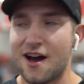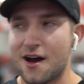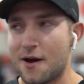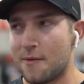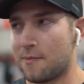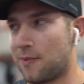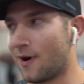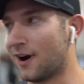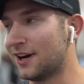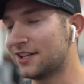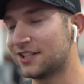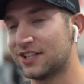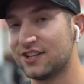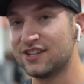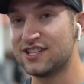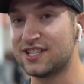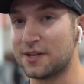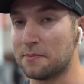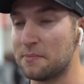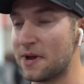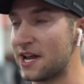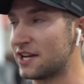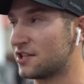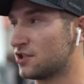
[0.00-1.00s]
Parsa used to
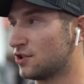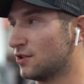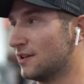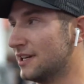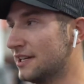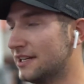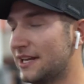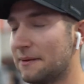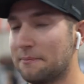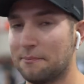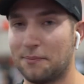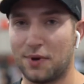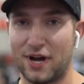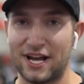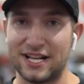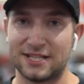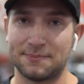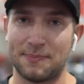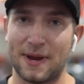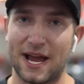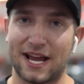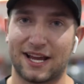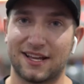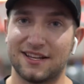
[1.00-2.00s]
bench three plates
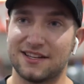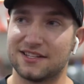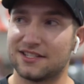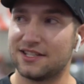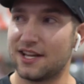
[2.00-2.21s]
back in the